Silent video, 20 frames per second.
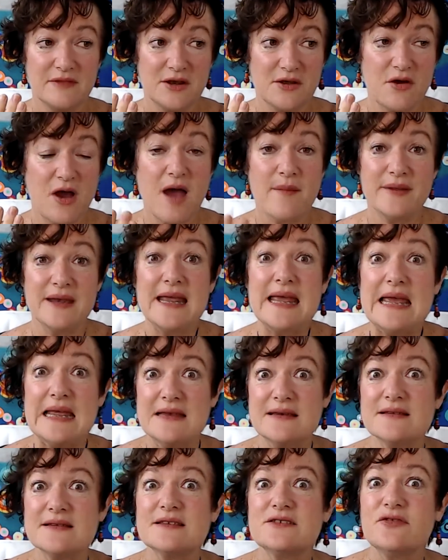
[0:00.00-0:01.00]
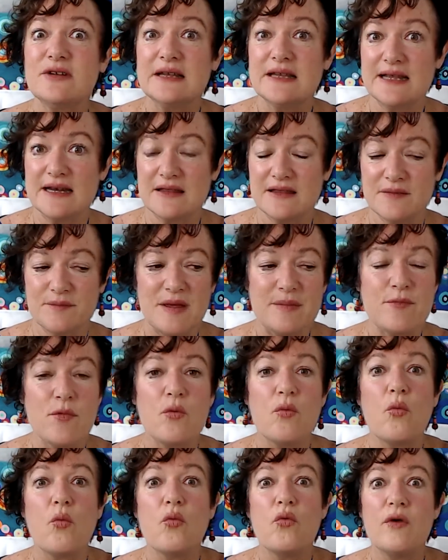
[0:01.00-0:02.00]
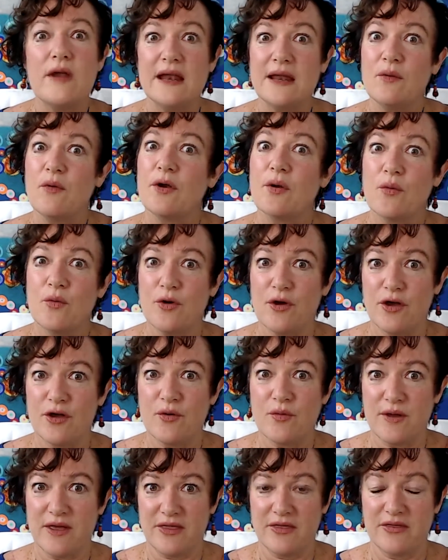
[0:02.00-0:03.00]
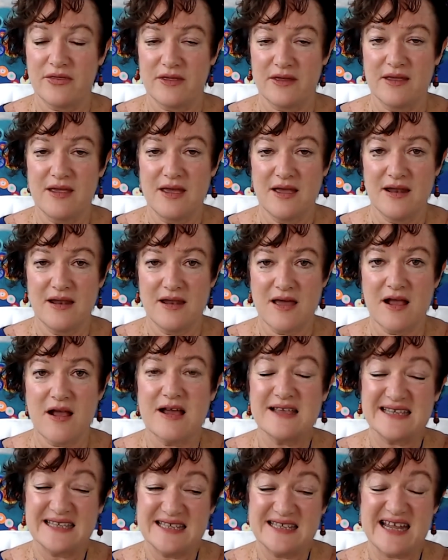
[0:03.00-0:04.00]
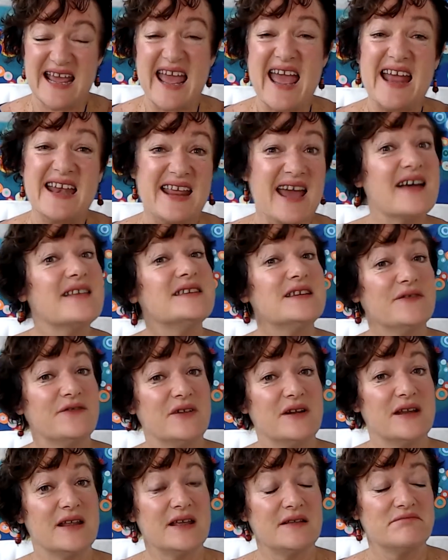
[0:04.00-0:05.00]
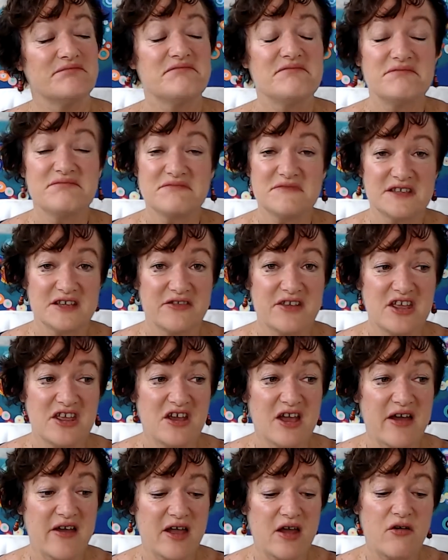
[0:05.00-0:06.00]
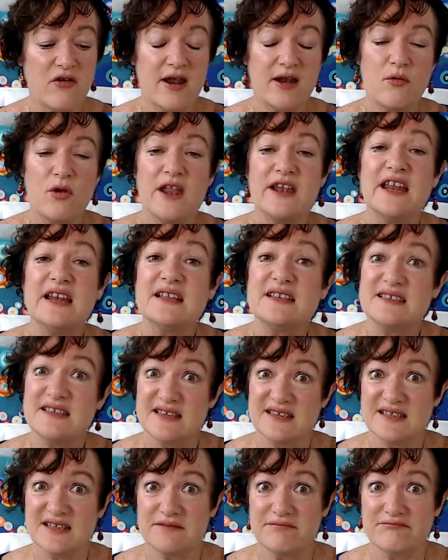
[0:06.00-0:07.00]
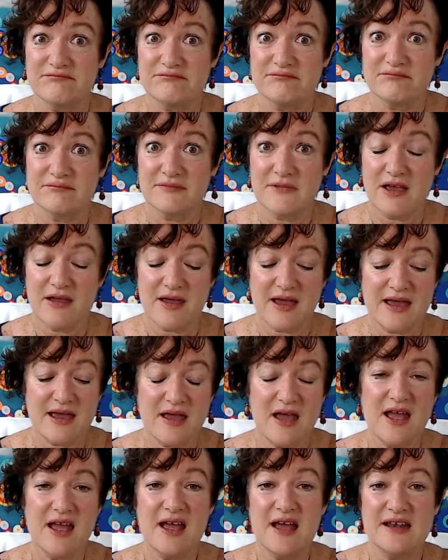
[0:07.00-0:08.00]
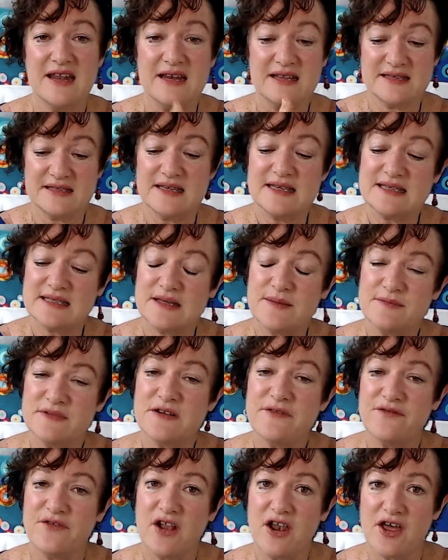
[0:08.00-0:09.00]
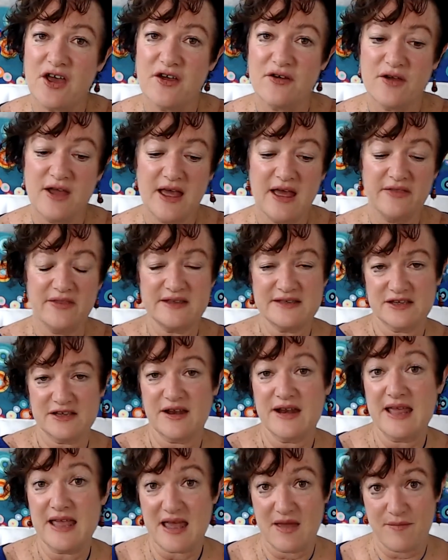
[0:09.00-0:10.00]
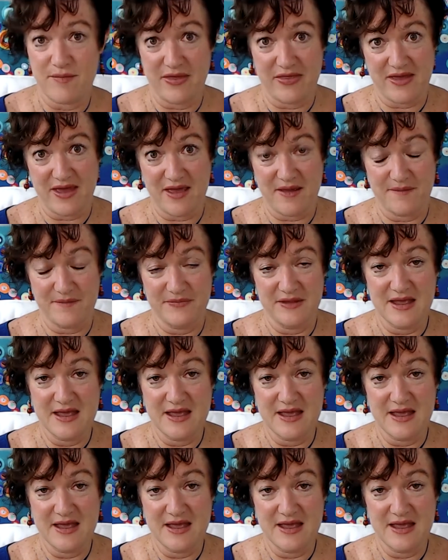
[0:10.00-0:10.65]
I'm an industry leader that people really want to work with. Like I stand out differently. So then you're going, all right, well, I need a system. Okay, I need a system to follow that's going to get me there.